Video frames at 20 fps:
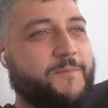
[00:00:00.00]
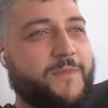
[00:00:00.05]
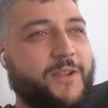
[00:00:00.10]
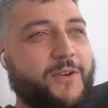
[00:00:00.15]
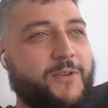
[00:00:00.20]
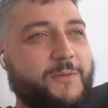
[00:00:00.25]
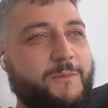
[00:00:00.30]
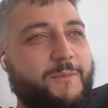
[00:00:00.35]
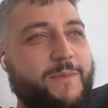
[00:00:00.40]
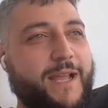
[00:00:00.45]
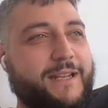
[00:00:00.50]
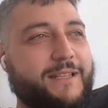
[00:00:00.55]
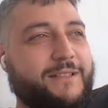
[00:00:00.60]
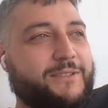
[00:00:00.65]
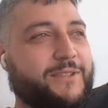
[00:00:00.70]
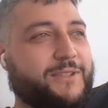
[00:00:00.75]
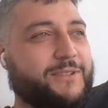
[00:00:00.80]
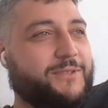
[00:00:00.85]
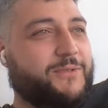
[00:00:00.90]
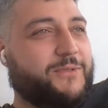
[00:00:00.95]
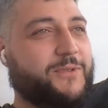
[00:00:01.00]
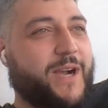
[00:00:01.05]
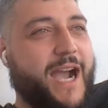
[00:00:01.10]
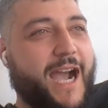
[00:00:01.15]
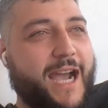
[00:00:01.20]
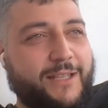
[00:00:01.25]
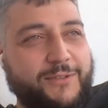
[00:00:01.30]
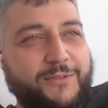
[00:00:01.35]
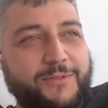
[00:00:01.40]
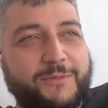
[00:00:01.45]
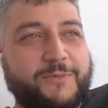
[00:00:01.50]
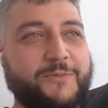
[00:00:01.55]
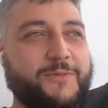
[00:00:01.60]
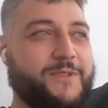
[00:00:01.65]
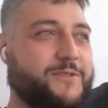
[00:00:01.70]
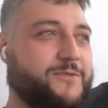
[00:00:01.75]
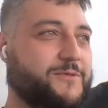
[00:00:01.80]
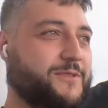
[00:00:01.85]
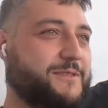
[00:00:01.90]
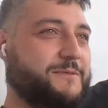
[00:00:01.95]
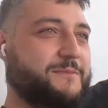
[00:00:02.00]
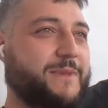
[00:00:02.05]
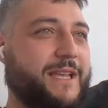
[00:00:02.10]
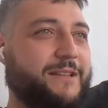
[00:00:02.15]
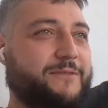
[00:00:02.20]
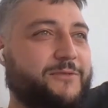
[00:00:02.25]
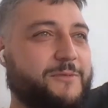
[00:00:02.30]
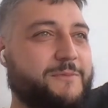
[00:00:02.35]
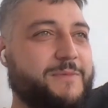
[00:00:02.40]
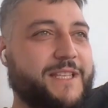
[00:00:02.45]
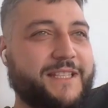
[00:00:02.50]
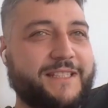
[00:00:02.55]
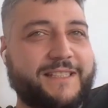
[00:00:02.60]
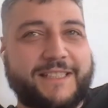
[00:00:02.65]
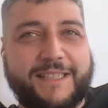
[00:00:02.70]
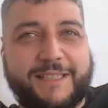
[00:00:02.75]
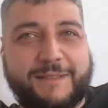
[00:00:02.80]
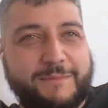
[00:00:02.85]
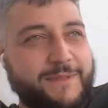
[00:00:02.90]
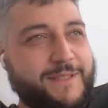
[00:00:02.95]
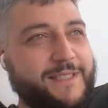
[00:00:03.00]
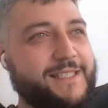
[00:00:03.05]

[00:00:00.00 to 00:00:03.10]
competitor to Atom, which was made from GitHub.